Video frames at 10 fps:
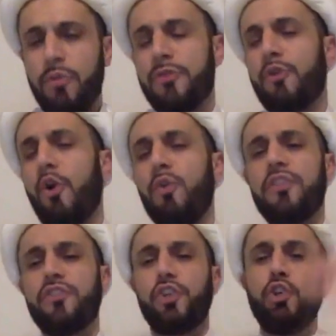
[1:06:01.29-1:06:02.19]
throw this
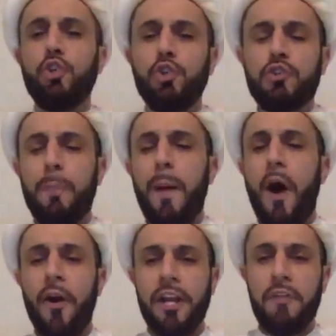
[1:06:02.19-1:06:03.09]
huge
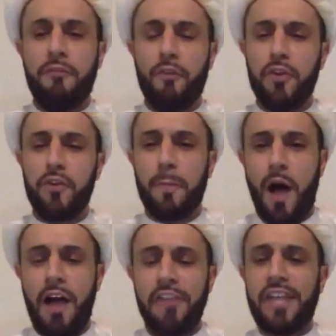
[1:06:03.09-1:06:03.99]
party for your
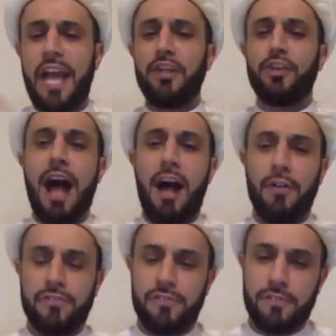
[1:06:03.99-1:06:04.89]
boss at your
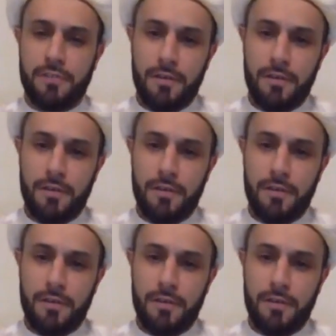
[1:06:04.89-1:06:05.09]
house.